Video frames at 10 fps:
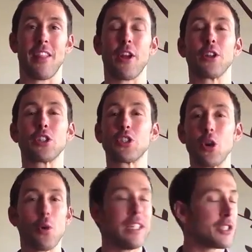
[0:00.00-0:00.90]
They're
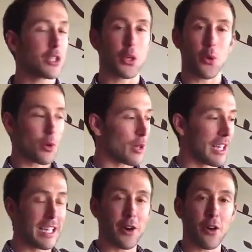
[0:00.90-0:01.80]
so insecure
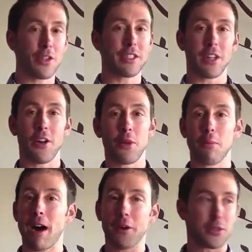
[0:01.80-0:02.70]
looking at all these other
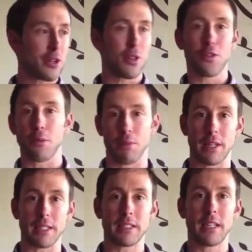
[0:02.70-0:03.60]
models all over the
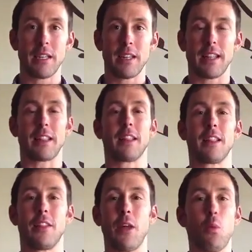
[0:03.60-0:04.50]
place that
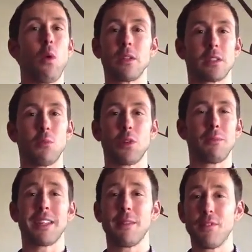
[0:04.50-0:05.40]
they want someone to
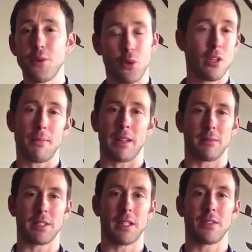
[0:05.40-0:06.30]
make them feel good about
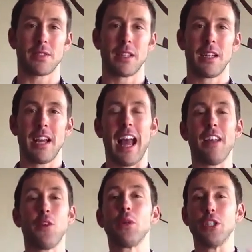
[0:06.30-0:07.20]
themselves.
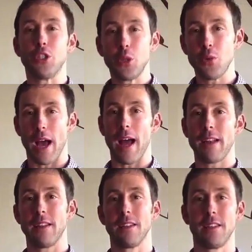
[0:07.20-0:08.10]
And if you can do
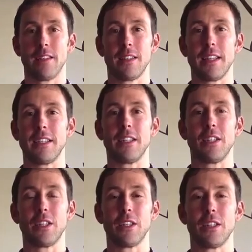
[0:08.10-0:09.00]
that, then
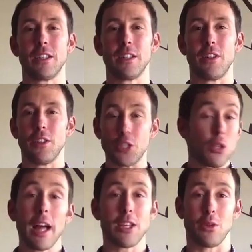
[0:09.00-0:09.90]
she'll
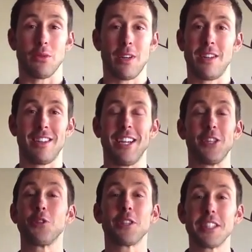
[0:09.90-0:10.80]
like you.
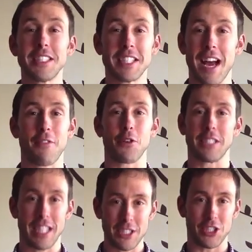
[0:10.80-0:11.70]
You'll at least have her
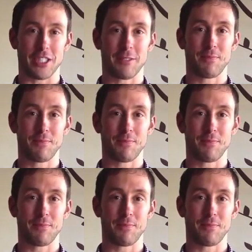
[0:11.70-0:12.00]
attention.